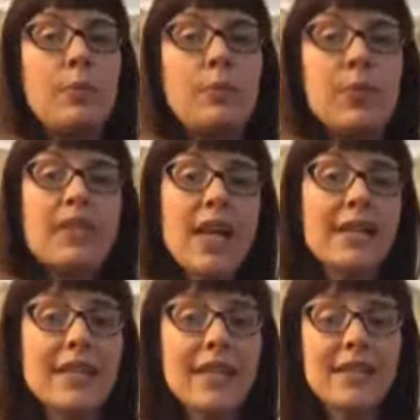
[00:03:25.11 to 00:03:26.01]

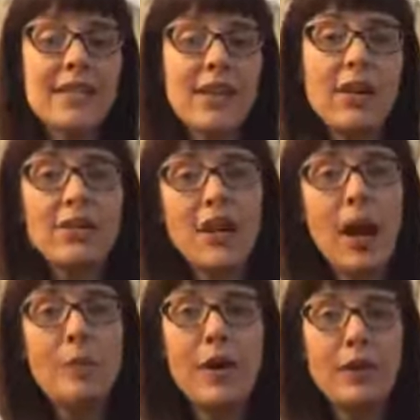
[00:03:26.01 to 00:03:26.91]
Besides that's on
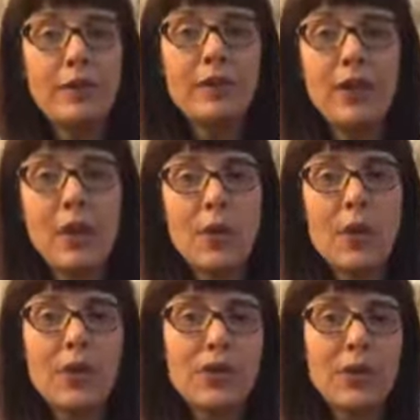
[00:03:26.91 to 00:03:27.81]
top of,
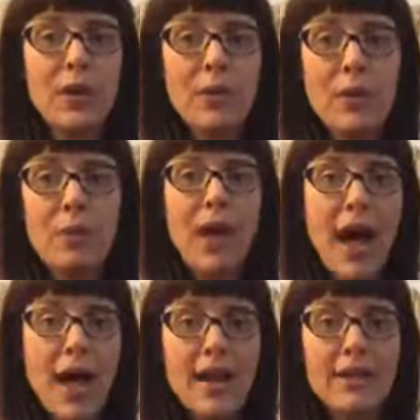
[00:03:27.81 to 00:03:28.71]
what we're doing, we're
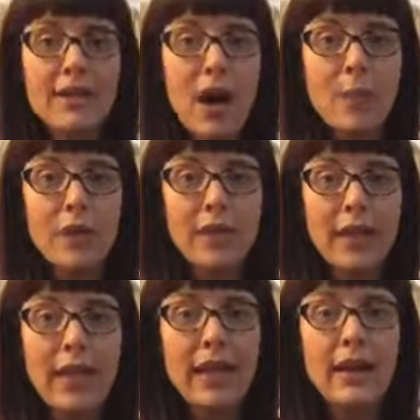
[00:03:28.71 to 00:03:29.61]
applying
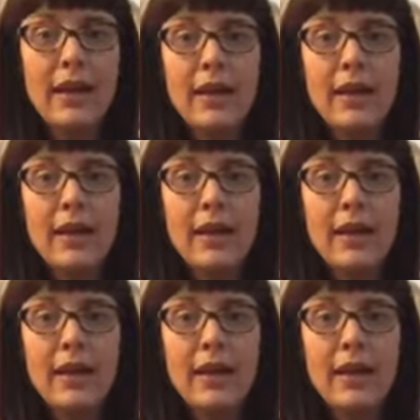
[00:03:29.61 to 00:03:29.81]
topically,